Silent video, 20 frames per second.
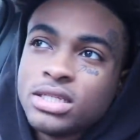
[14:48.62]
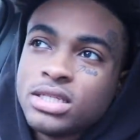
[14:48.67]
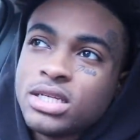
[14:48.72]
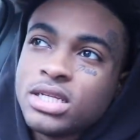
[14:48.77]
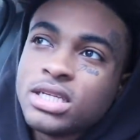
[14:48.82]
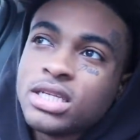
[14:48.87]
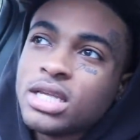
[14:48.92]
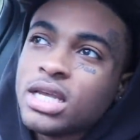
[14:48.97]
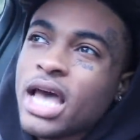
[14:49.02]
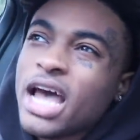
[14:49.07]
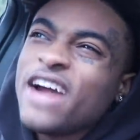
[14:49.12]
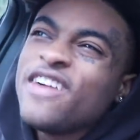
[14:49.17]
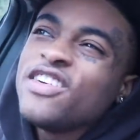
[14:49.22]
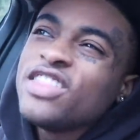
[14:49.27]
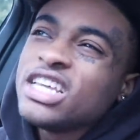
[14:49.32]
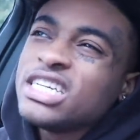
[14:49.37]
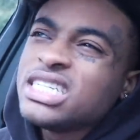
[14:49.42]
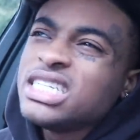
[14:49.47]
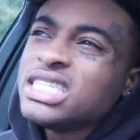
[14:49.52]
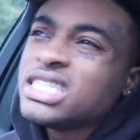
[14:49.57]
just
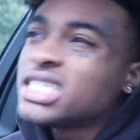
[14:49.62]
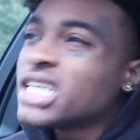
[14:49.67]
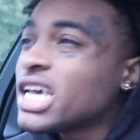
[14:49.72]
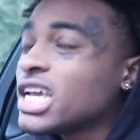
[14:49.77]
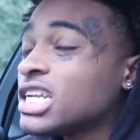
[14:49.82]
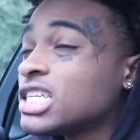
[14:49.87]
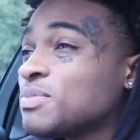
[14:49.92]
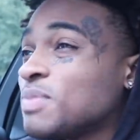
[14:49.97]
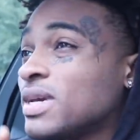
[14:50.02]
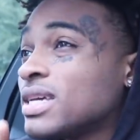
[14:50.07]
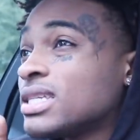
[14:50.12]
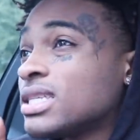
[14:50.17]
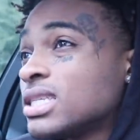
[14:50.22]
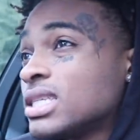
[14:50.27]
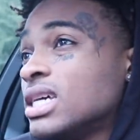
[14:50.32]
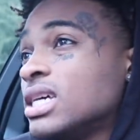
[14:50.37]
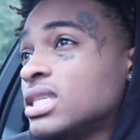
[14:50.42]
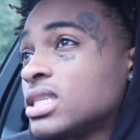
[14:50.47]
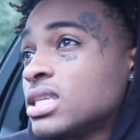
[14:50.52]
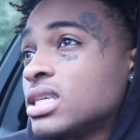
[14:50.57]
Everything she's saying is making
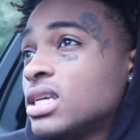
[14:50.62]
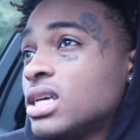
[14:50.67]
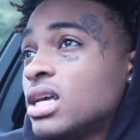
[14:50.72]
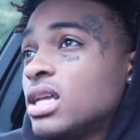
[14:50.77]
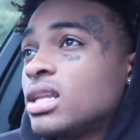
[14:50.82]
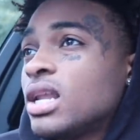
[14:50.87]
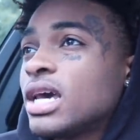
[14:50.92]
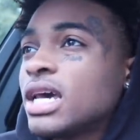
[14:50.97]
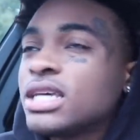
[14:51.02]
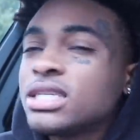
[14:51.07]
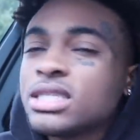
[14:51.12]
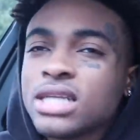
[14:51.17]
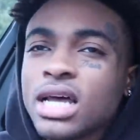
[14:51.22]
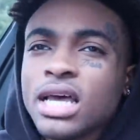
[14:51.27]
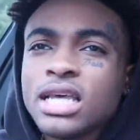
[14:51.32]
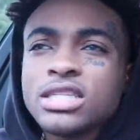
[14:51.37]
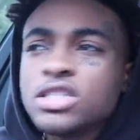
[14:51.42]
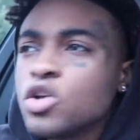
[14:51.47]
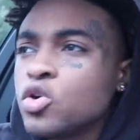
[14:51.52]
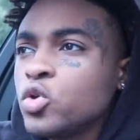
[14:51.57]
sense. Like it's
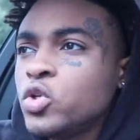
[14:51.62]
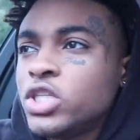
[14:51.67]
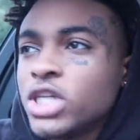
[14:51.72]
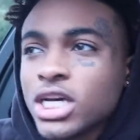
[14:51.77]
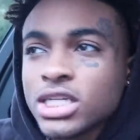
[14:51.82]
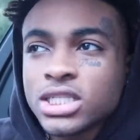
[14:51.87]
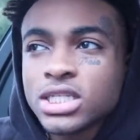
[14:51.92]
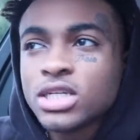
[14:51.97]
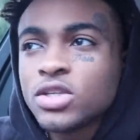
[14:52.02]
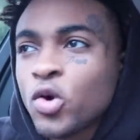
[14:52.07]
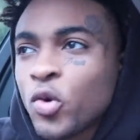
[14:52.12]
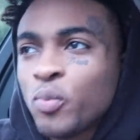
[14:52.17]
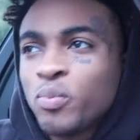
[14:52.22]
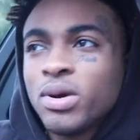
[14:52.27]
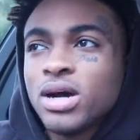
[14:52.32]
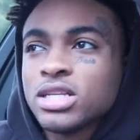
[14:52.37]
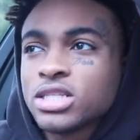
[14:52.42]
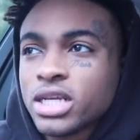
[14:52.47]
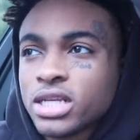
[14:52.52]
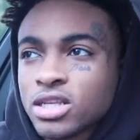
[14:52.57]
not, it's no just and no
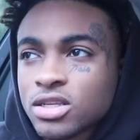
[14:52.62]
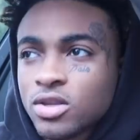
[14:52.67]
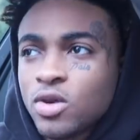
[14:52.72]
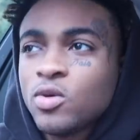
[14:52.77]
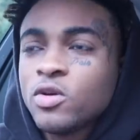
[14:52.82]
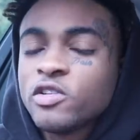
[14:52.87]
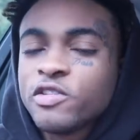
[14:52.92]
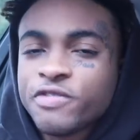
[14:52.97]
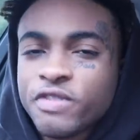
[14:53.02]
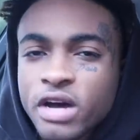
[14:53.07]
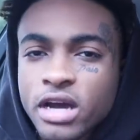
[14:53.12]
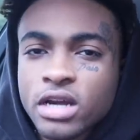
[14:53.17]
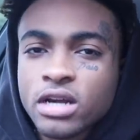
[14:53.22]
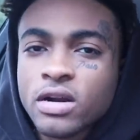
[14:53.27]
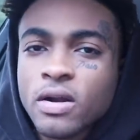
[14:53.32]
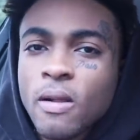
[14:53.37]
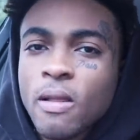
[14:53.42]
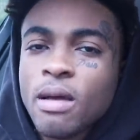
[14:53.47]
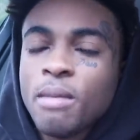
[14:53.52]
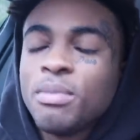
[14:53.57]
buts. Like the song is
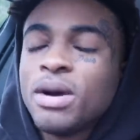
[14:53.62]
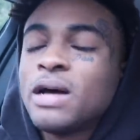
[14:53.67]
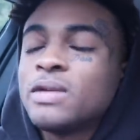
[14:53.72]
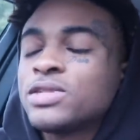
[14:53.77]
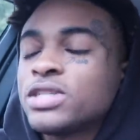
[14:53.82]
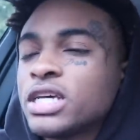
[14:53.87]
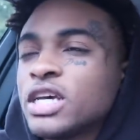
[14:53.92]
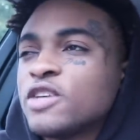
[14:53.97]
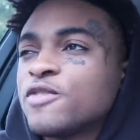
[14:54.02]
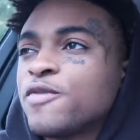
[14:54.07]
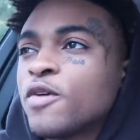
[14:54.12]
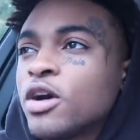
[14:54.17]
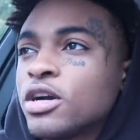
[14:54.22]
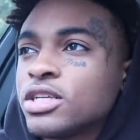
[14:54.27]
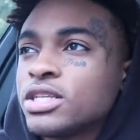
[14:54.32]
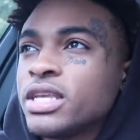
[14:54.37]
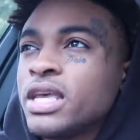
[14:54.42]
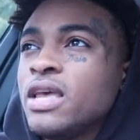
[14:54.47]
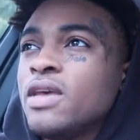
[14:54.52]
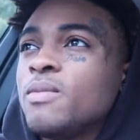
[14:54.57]
fire, but I'm saying as far
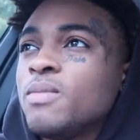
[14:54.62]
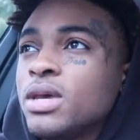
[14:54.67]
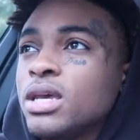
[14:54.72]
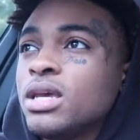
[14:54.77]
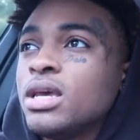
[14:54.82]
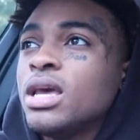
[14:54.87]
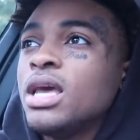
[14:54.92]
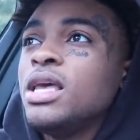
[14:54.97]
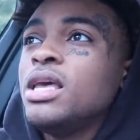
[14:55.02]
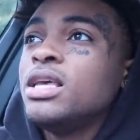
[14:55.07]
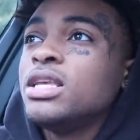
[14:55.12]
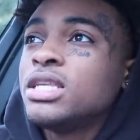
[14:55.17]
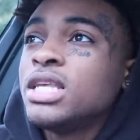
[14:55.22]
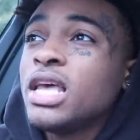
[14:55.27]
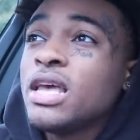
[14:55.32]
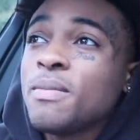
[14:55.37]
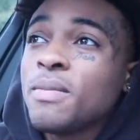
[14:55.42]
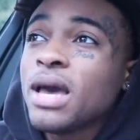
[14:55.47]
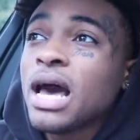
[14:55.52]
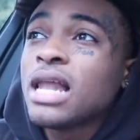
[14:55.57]
as it hitting me, it's
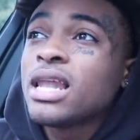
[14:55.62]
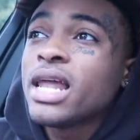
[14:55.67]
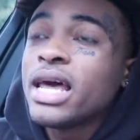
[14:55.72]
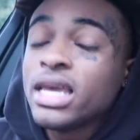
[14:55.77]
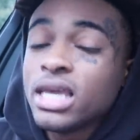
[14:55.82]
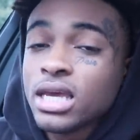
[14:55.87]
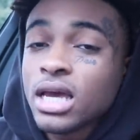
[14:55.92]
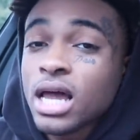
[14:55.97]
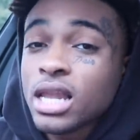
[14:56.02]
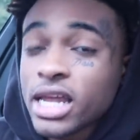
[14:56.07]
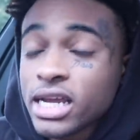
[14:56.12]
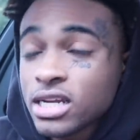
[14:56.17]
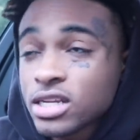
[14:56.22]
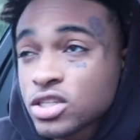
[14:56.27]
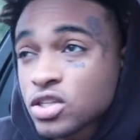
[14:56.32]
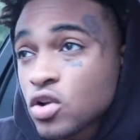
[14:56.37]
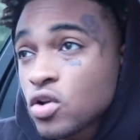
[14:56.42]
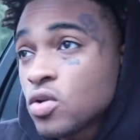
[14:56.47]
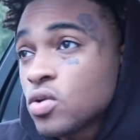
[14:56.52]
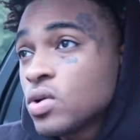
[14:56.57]
hitting me. I like it. I like the
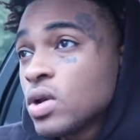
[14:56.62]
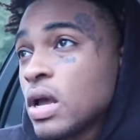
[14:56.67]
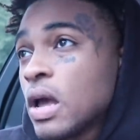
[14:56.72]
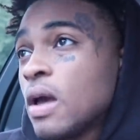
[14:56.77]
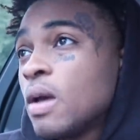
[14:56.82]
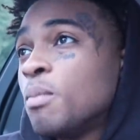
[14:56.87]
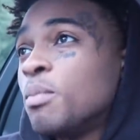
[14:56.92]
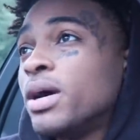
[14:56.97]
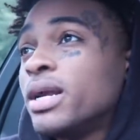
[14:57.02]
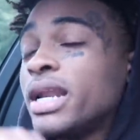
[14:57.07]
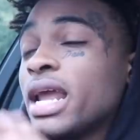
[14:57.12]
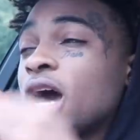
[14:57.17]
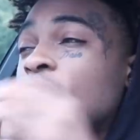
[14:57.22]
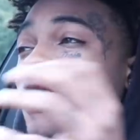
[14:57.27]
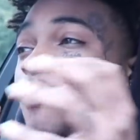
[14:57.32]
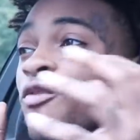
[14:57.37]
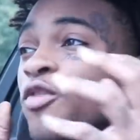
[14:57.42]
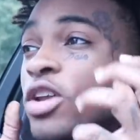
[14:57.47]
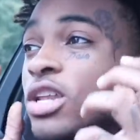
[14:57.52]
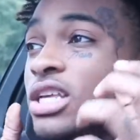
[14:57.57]
song, but
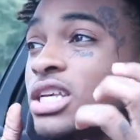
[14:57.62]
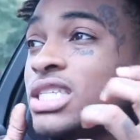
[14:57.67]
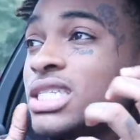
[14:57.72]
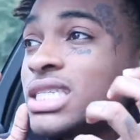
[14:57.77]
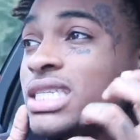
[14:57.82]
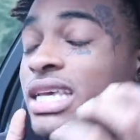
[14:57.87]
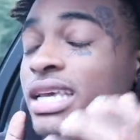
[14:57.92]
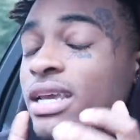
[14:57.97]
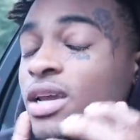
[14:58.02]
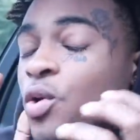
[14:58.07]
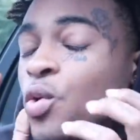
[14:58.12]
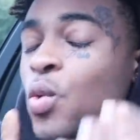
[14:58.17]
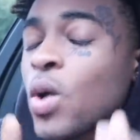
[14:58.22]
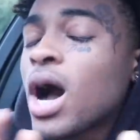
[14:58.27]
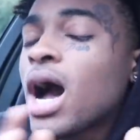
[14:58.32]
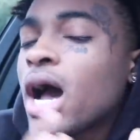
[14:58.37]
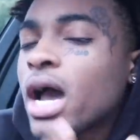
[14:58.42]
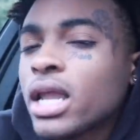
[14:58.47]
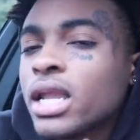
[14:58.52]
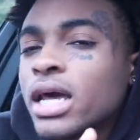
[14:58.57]
now I'm really seeing
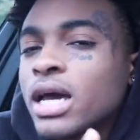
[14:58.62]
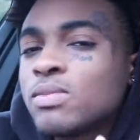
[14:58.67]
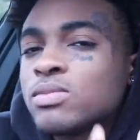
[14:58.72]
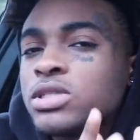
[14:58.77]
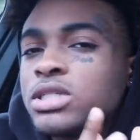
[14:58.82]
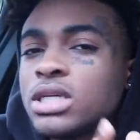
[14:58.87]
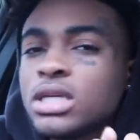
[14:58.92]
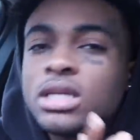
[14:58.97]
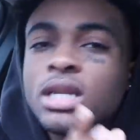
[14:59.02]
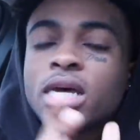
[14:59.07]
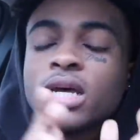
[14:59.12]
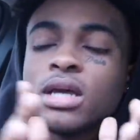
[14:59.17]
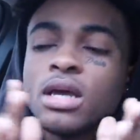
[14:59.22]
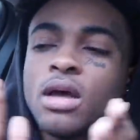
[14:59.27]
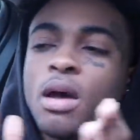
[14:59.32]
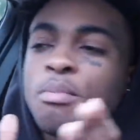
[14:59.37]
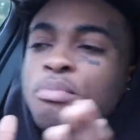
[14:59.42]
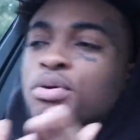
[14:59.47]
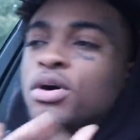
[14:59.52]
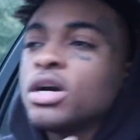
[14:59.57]
why. Like I'm seeing like
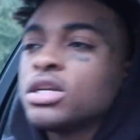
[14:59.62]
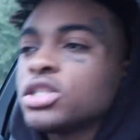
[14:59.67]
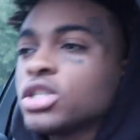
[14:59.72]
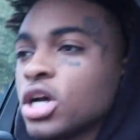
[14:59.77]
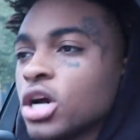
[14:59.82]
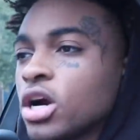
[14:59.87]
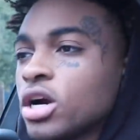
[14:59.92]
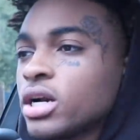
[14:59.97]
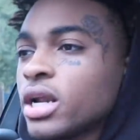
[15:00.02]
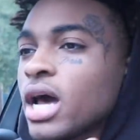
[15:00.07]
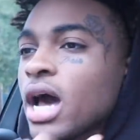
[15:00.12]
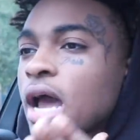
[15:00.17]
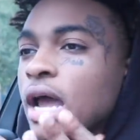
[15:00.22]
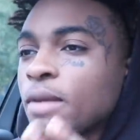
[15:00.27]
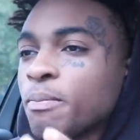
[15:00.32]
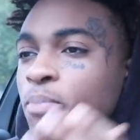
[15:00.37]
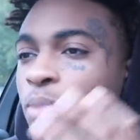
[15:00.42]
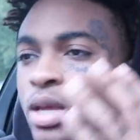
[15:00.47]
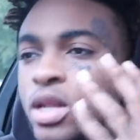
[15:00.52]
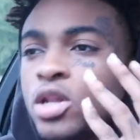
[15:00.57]
parts of her that
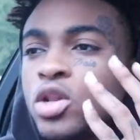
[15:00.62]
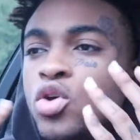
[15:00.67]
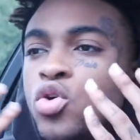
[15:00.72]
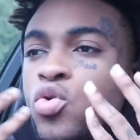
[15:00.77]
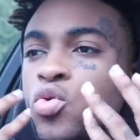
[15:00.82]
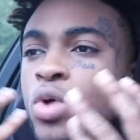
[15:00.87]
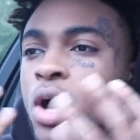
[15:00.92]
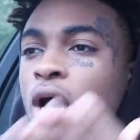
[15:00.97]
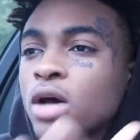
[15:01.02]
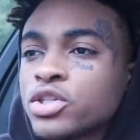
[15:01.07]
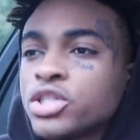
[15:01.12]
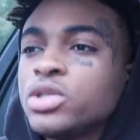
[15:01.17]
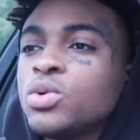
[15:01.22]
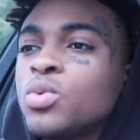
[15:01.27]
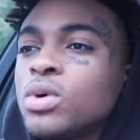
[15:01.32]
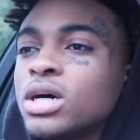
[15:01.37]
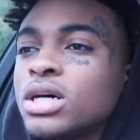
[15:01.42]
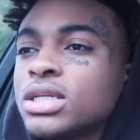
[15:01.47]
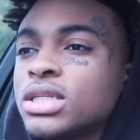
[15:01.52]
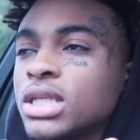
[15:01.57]
I been knew how she
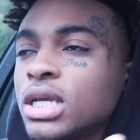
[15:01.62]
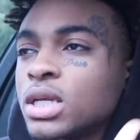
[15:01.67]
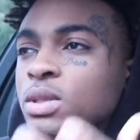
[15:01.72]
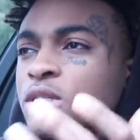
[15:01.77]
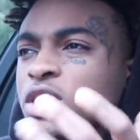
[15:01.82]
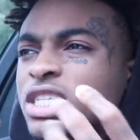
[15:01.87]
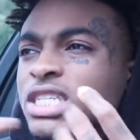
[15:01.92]
was and that